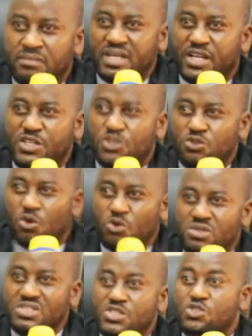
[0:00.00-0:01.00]
There's
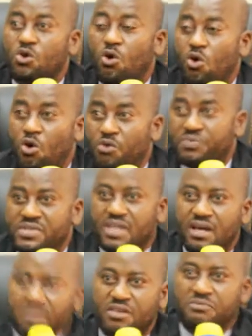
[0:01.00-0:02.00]
no store
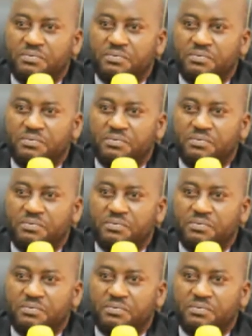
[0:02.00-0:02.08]
officer.